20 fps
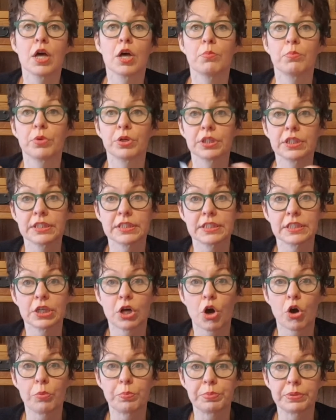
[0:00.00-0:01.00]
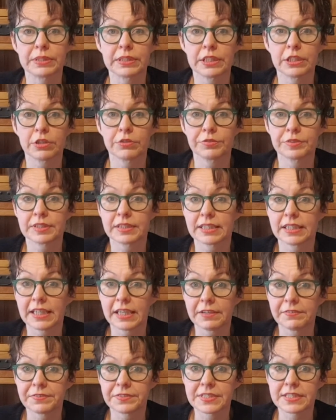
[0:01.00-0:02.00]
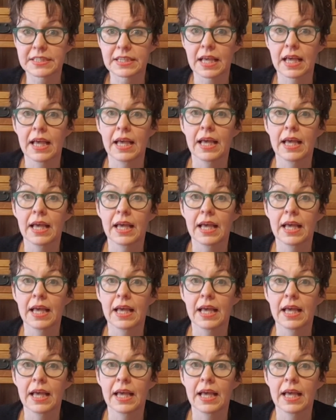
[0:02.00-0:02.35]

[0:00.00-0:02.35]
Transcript: Monitor opening of the gifts